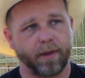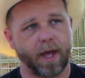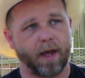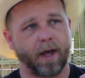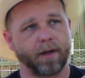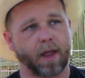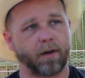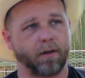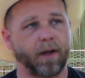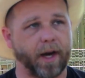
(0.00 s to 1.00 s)

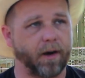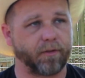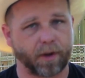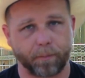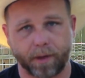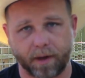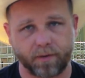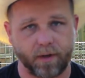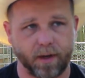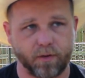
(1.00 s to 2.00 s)
another layer of
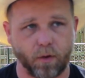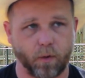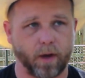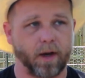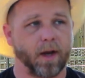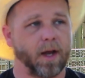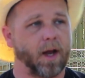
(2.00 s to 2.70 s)
complexity to it,